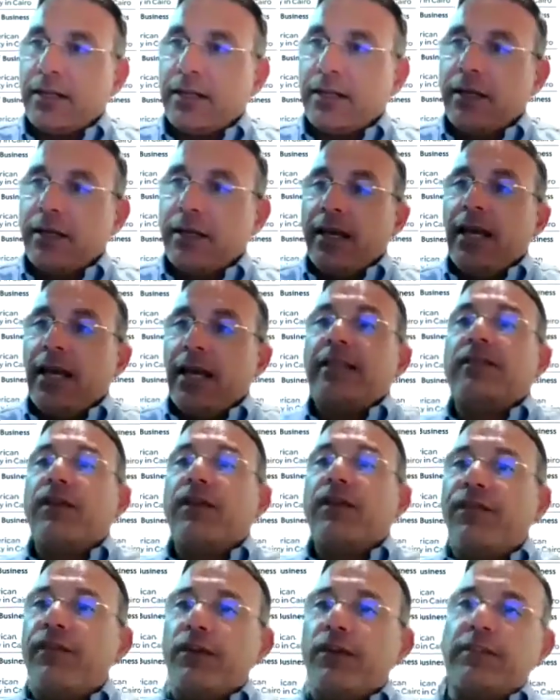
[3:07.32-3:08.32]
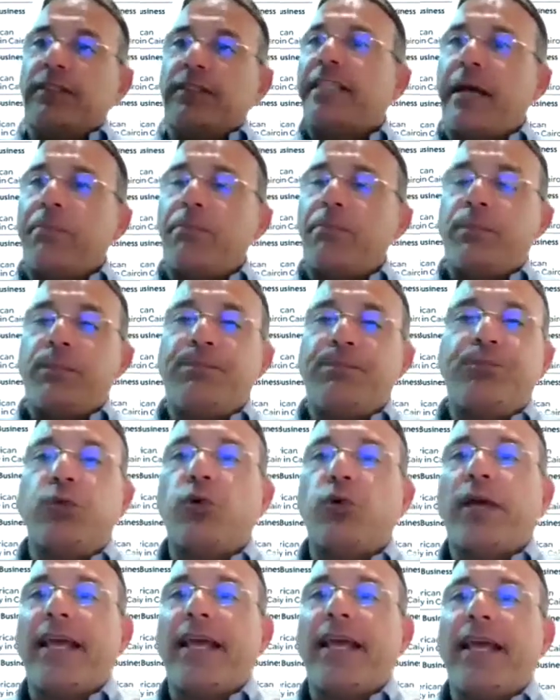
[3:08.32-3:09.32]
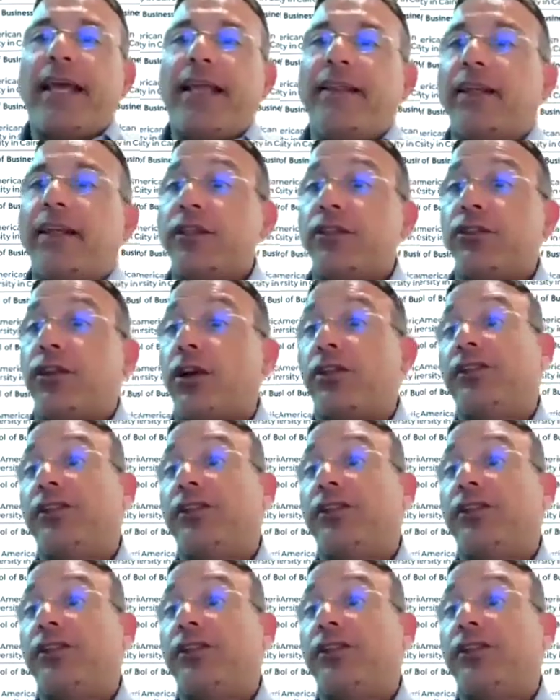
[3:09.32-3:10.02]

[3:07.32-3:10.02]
is the first step to gain their trust